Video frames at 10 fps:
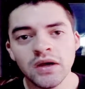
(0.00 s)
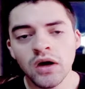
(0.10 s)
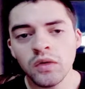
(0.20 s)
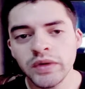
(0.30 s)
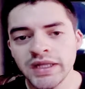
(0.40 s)

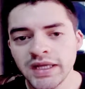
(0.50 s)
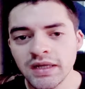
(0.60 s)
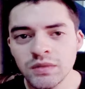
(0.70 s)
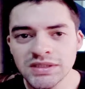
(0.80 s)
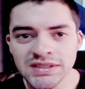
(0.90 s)
All we
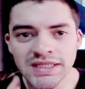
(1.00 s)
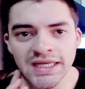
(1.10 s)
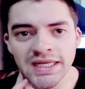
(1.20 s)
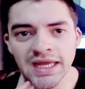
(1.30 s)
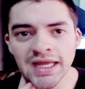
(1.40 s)
did was take
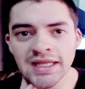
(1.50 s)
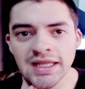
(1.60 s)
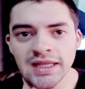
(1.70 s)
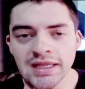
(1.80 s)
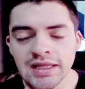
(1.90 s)

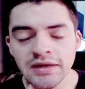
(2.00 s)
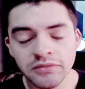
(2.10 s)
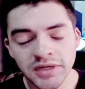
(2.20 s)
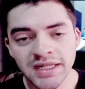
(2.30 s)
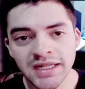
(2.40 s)
a
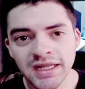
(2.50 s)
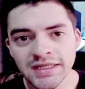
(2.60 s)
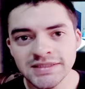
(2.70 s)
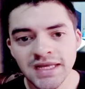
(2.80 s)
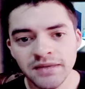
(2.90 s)
written
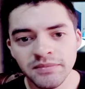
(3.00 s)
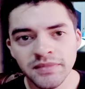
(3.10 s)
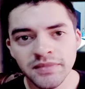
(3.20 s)
exam,